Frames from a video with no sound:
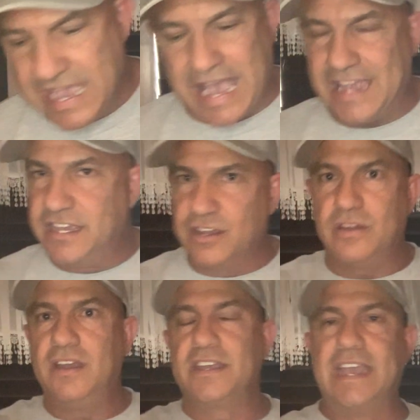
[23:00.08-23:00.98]
I
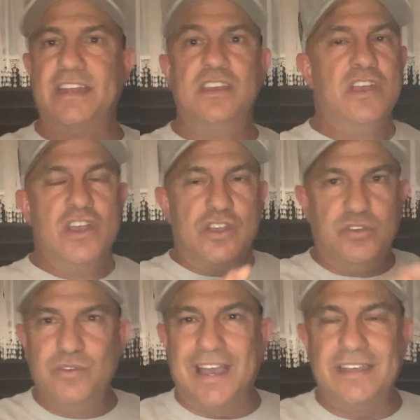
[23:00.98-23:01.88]
hear, again,
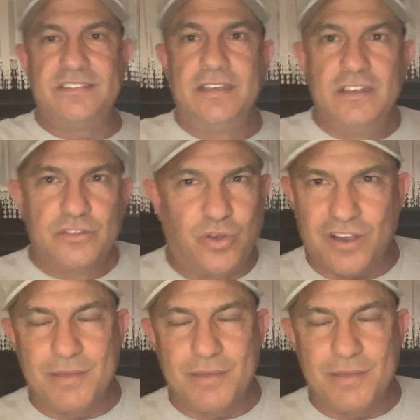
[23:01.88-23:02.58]
you guys talk